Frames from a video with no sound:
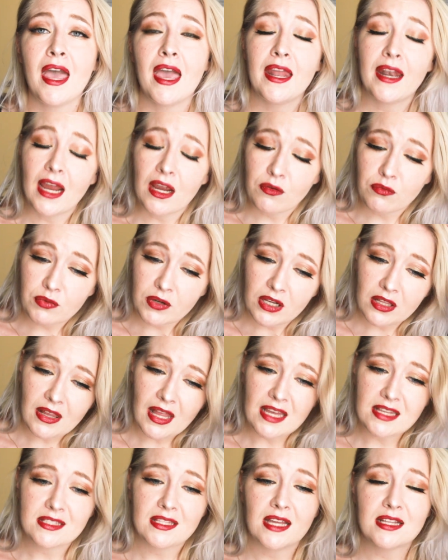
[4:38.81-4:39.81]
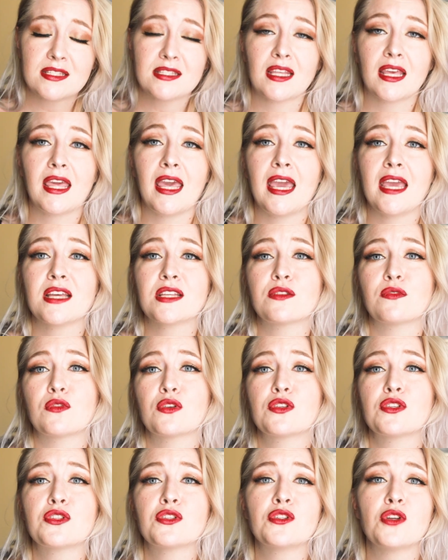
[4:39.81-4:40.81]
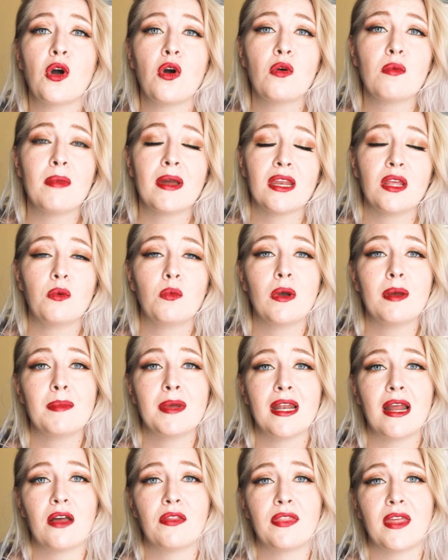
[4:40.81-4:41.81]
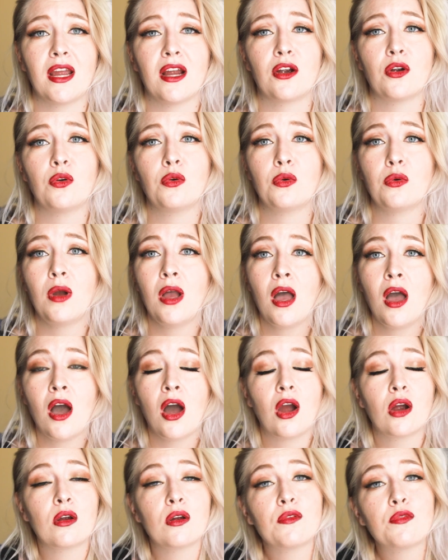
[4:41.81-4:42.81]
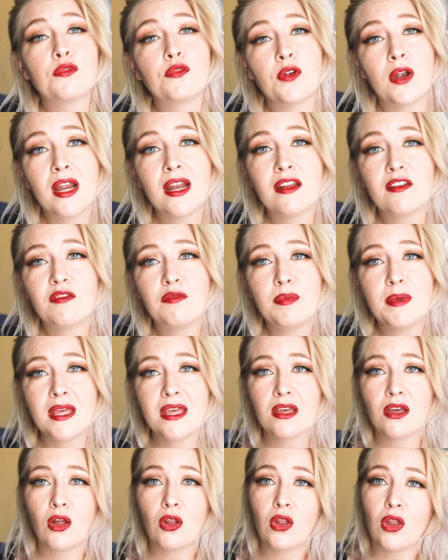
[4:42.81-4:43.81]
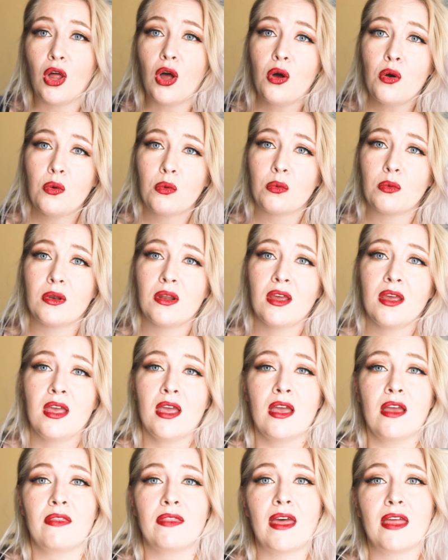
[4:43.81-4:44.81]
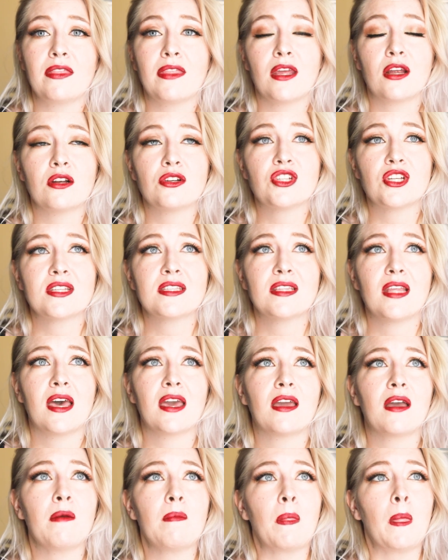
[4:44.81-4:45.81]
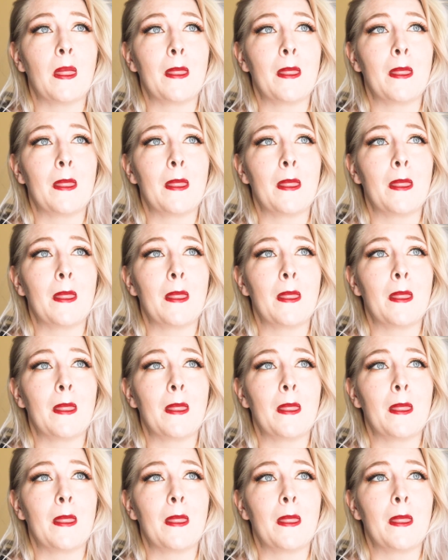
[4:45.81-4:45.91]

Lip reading: And I realize that's the case for so many women out there who are afraid of being alone, that they're just like,